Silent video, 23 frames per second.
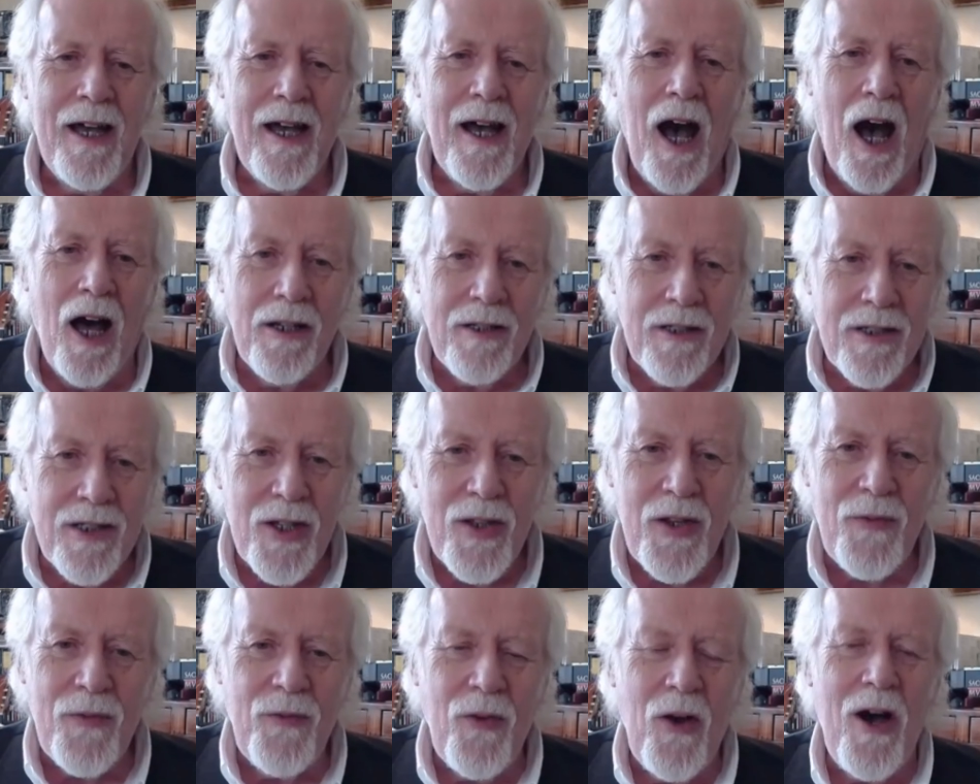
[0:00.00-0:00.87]
under
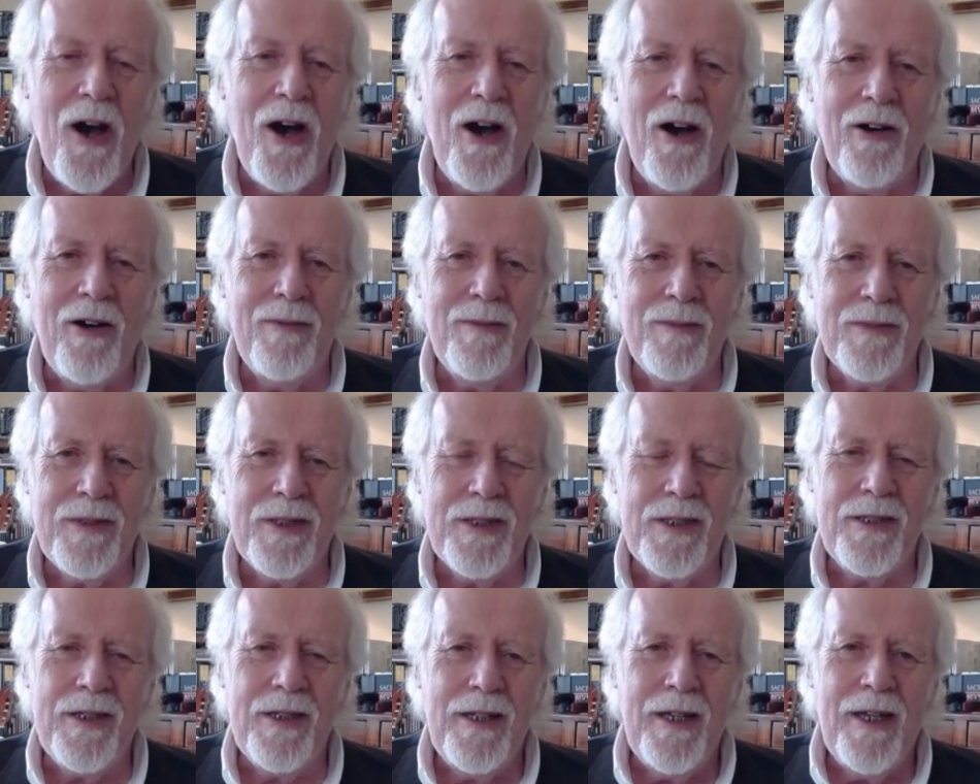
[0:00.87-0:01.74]
the
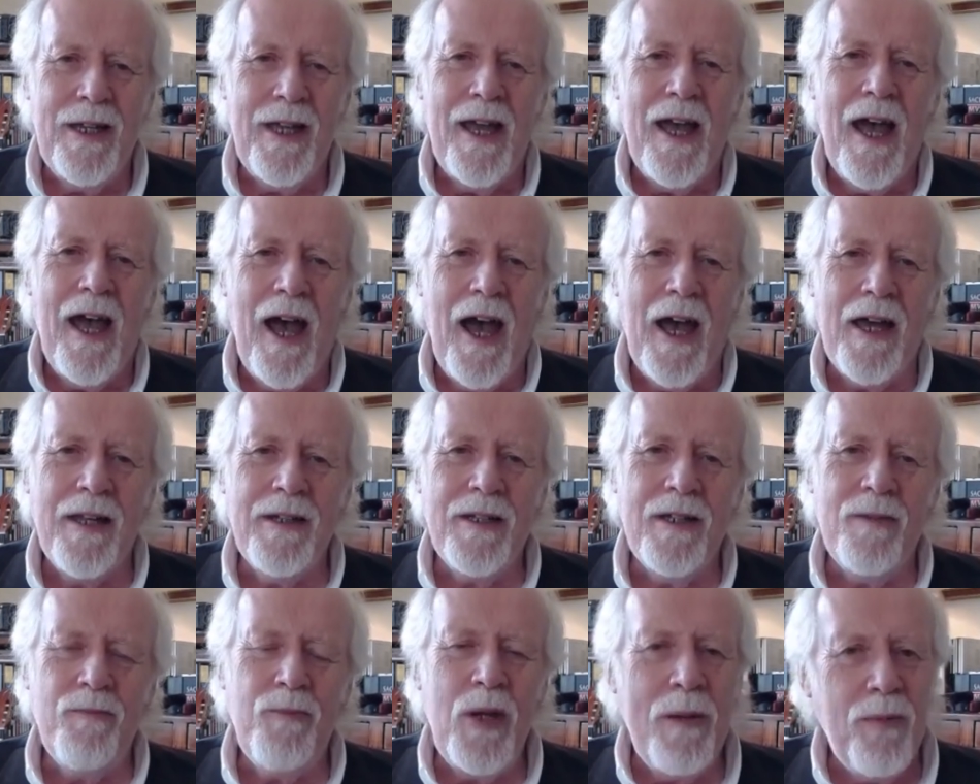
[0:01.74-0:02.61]
farms.
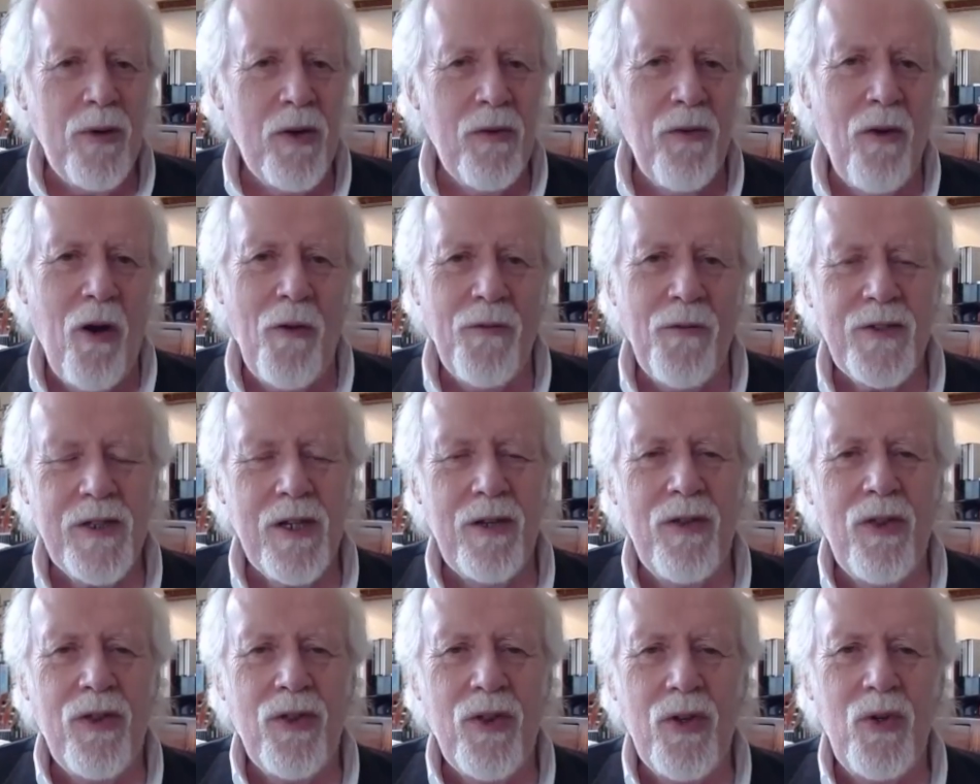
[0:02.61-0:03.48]
And people have
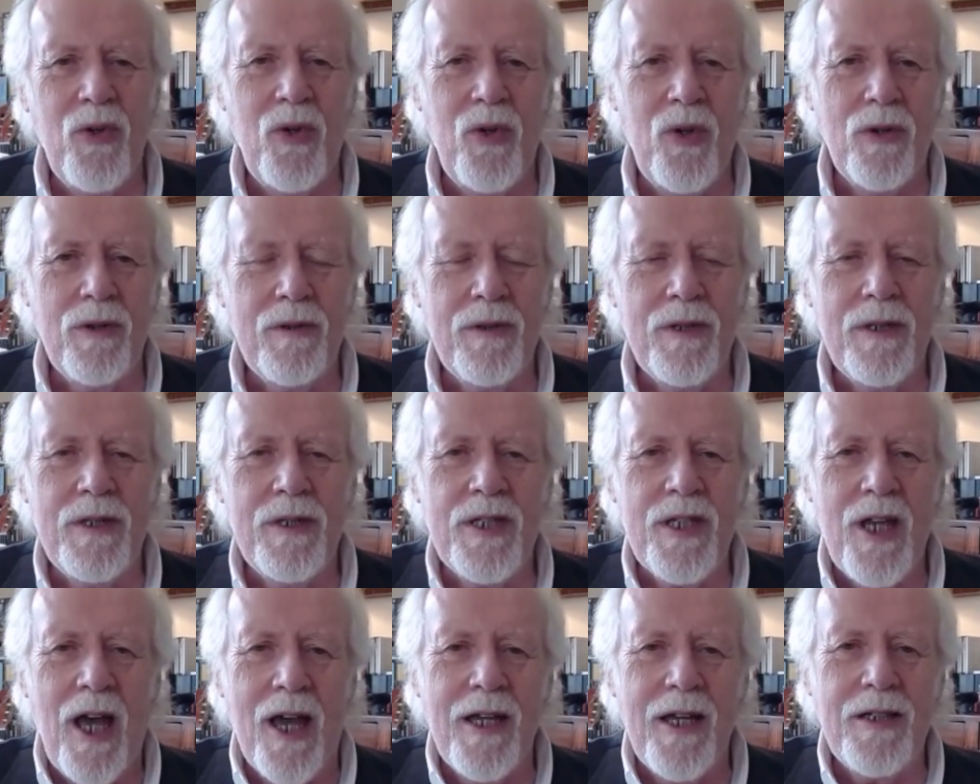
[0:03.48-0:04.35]
often thought
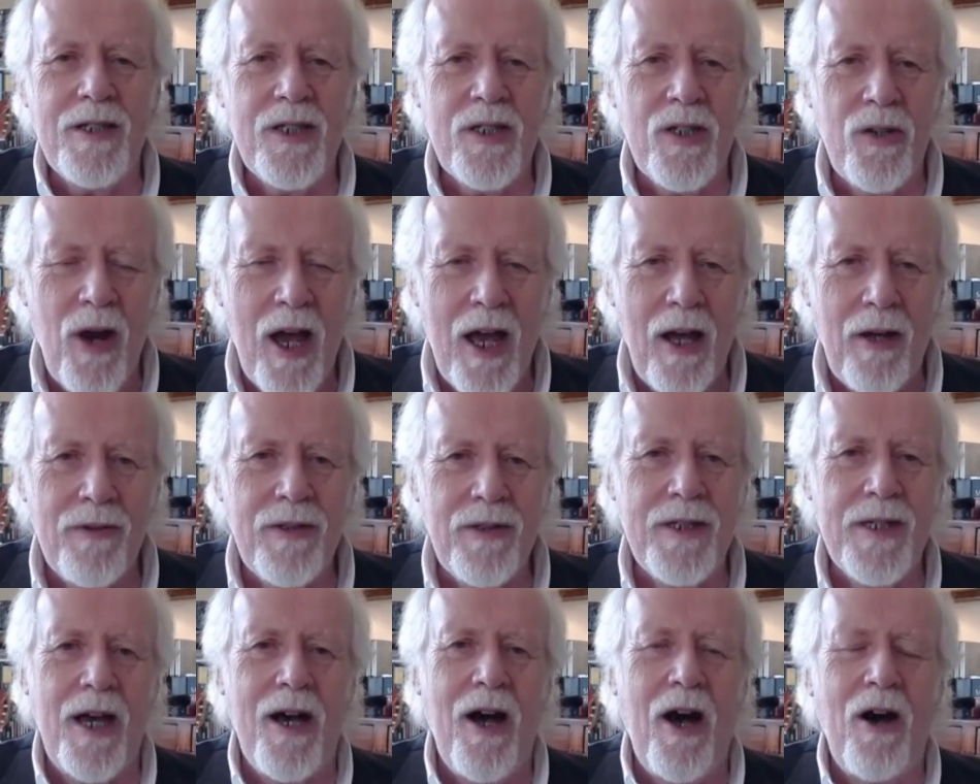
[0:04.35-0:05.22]
sites around
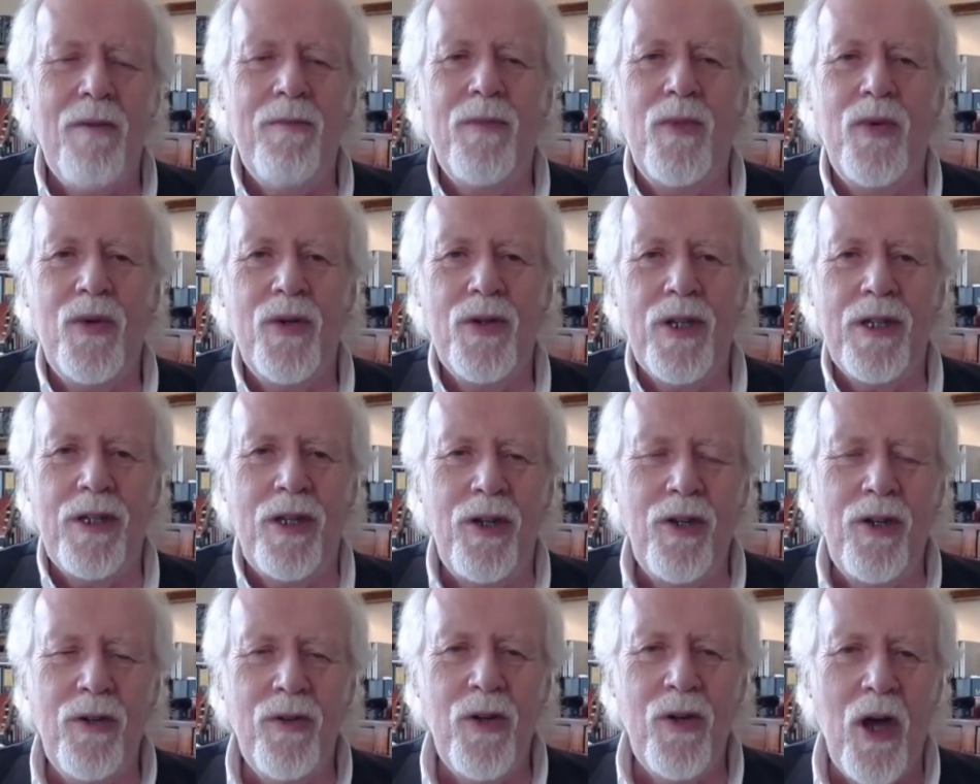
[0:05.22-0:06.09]
Dartmoor that
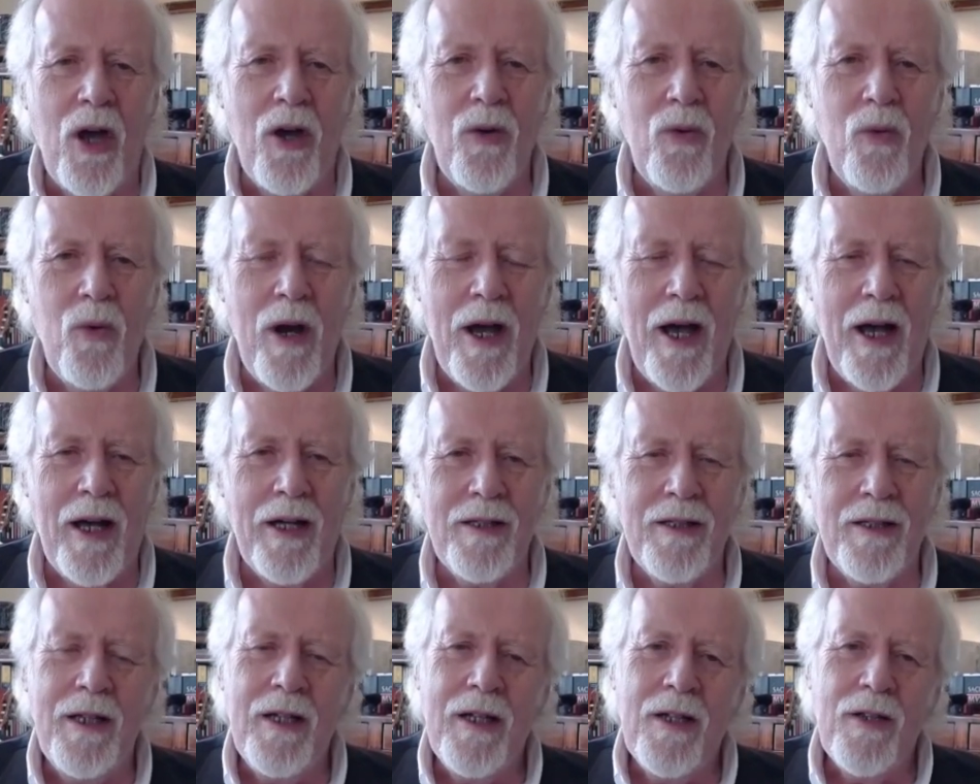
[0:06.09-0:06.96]
you know
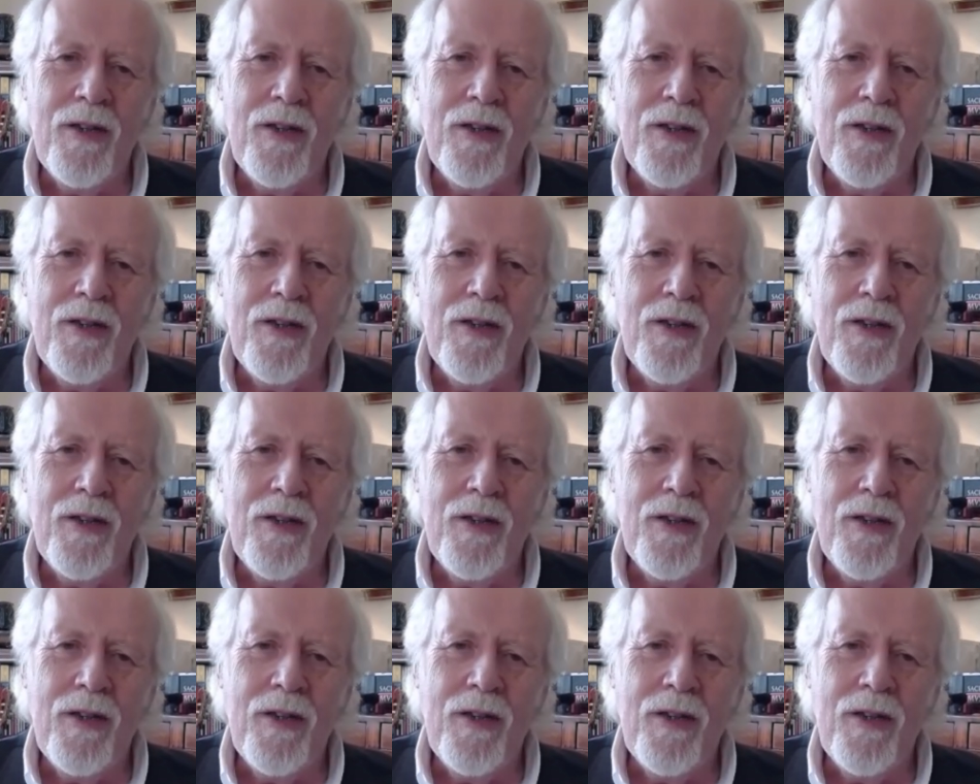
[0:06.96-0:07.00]
well,